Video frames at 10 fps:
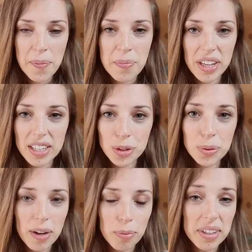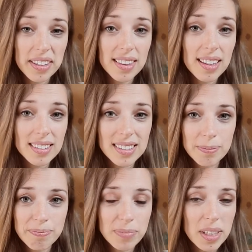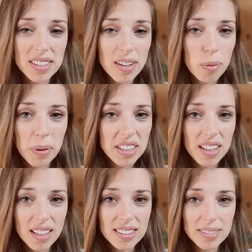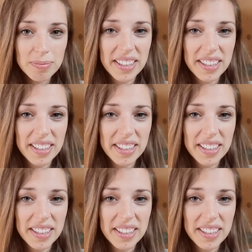they do have weird things because everybody does.